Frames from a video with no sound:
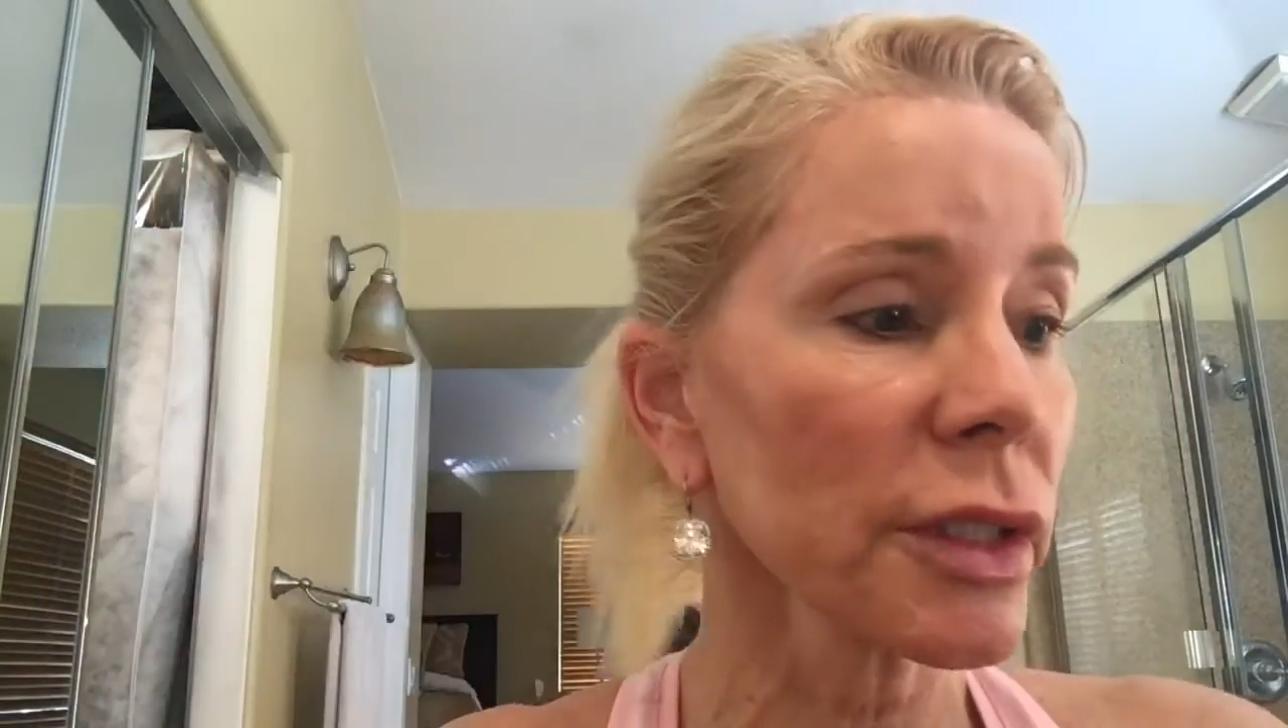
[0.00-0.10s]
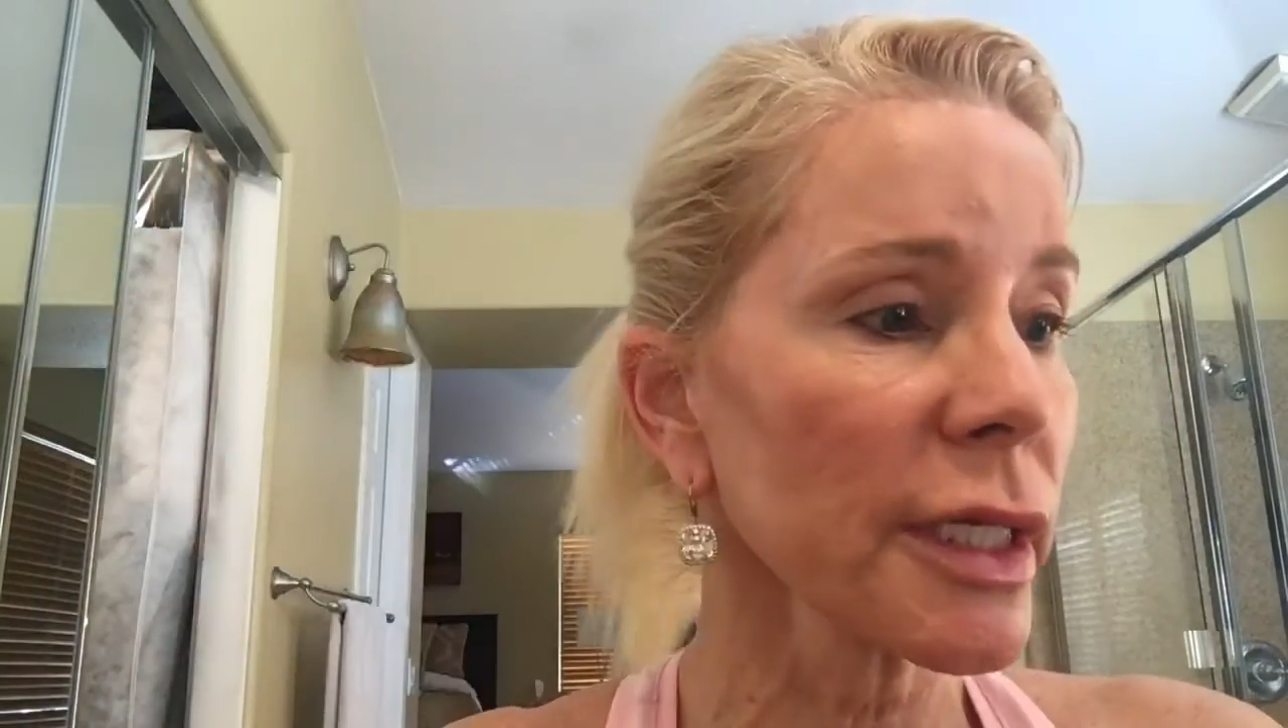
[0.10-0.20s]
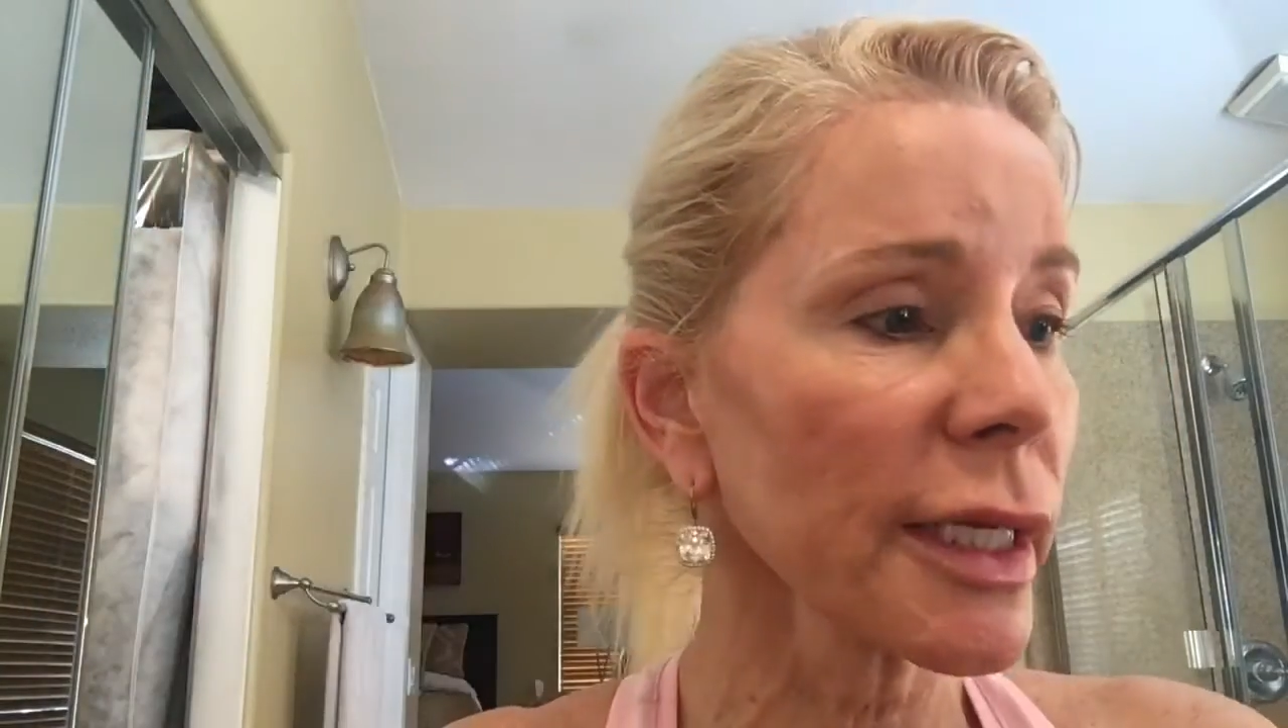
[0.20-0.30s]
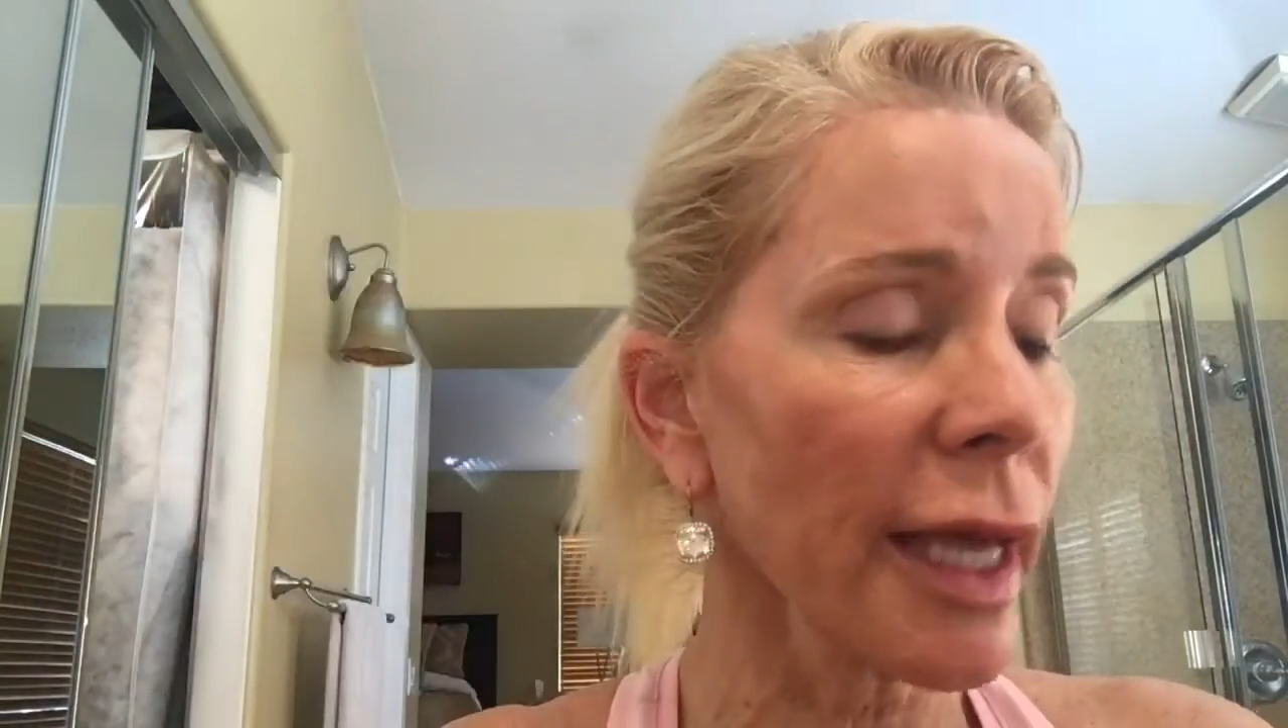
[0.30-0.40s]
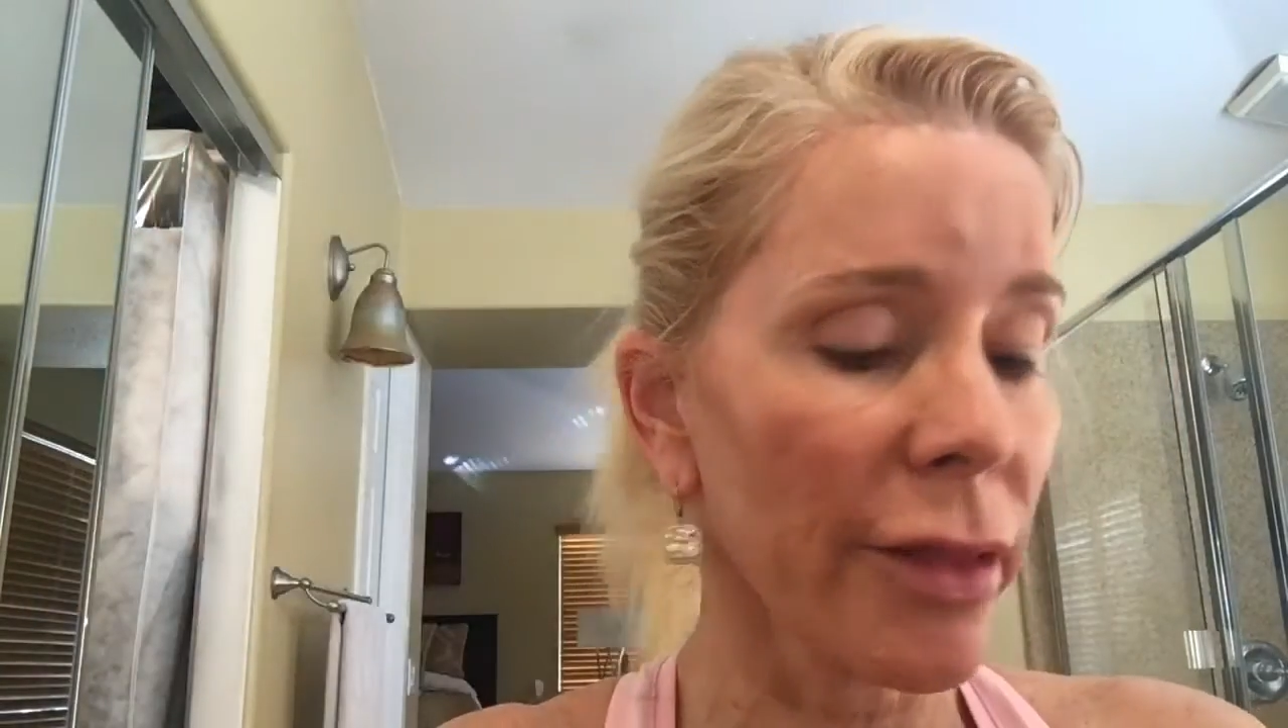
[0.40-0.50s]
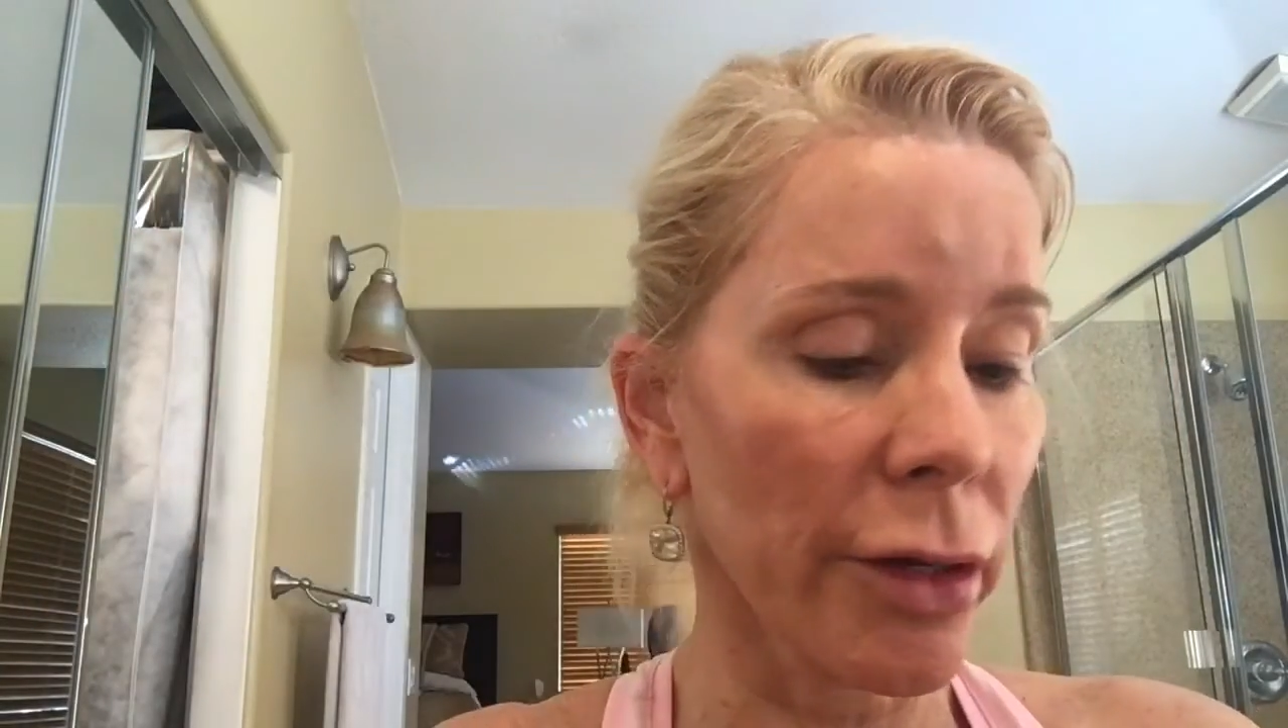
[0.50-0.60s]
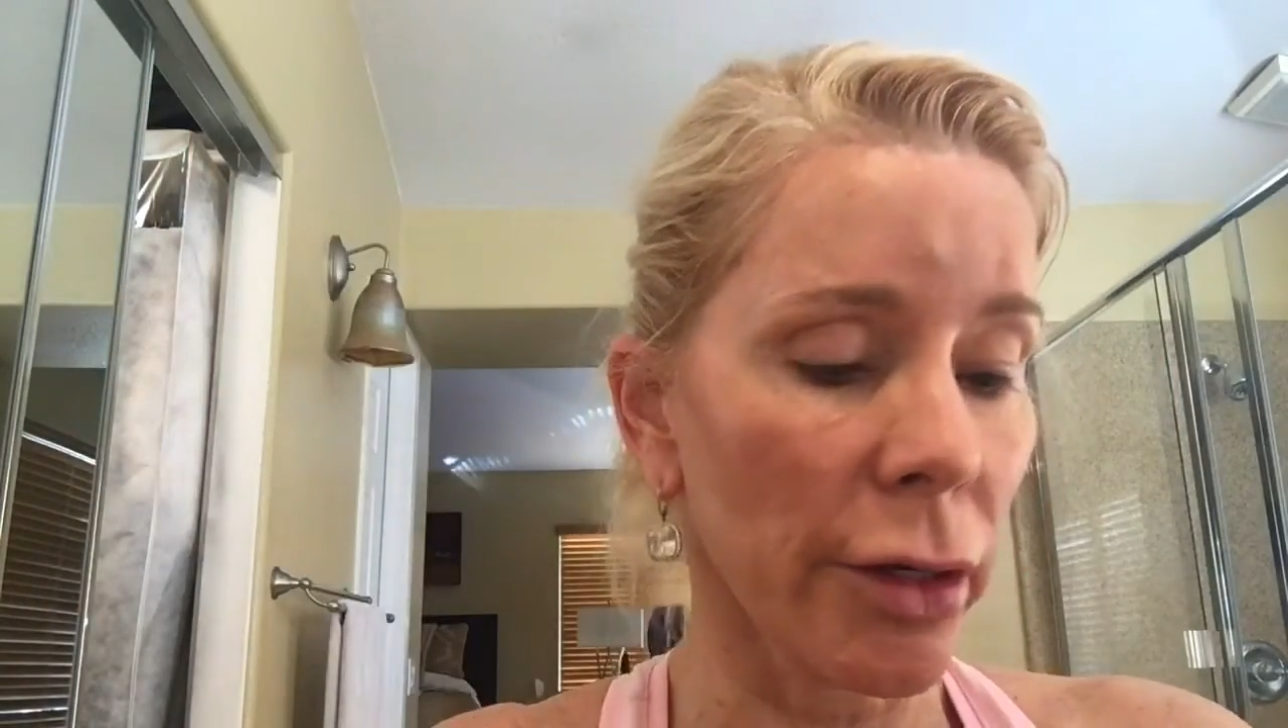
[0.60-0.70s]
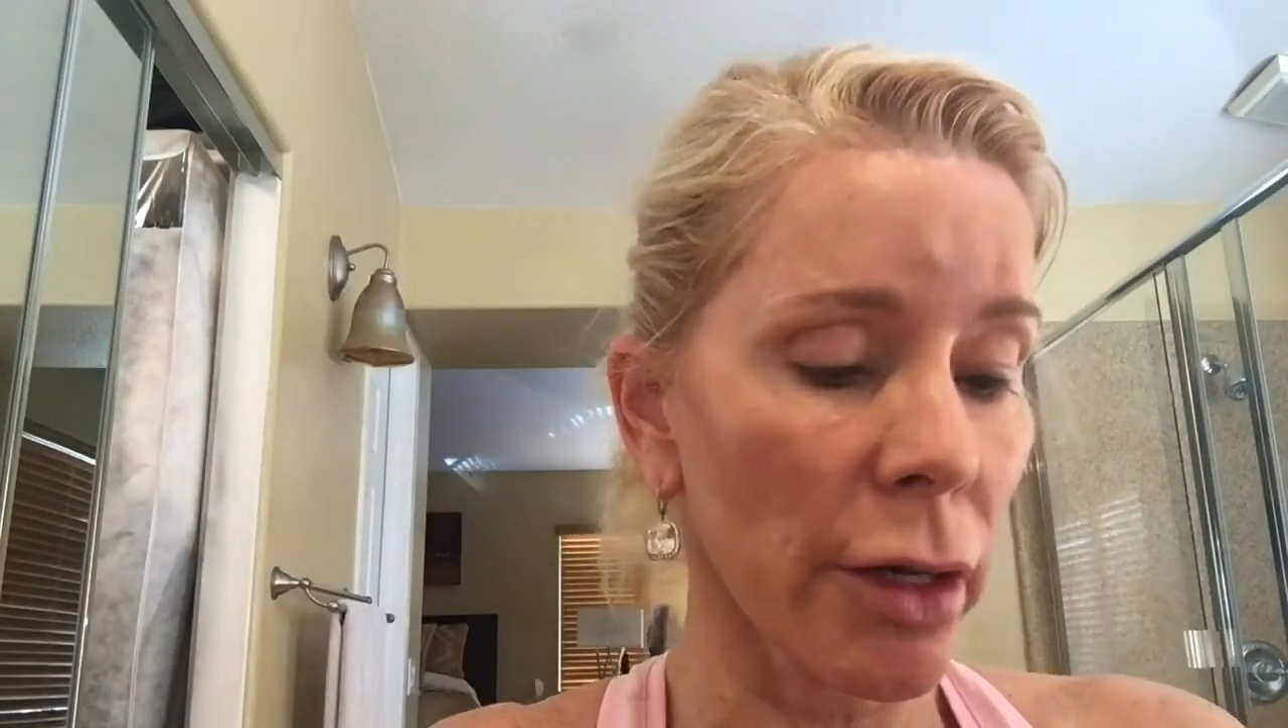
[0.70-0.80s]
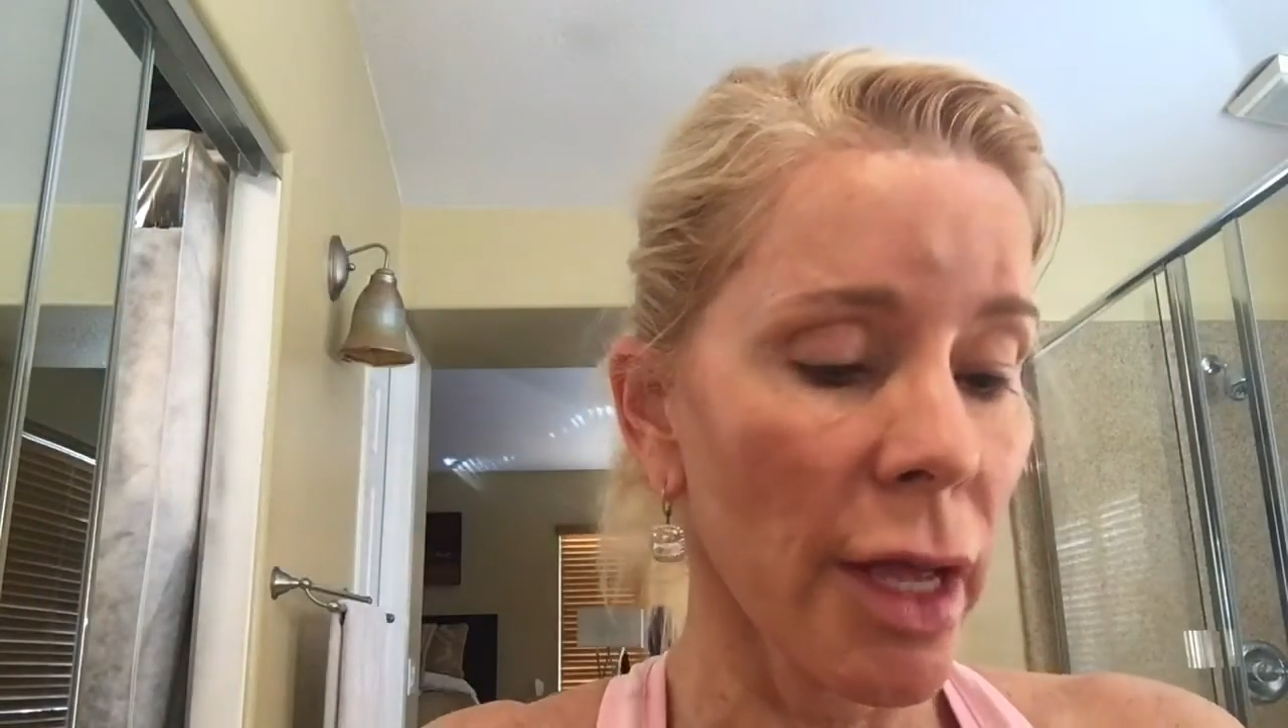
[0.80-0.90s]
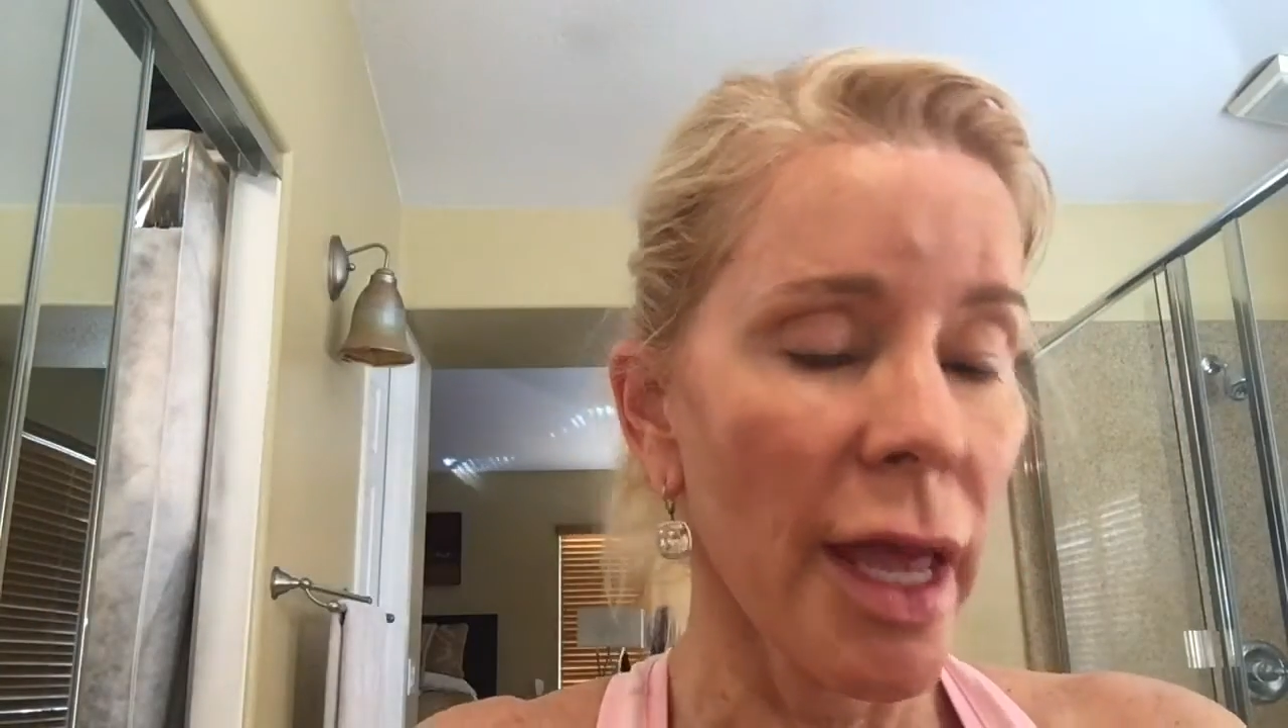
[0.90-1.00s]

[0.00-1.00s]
together,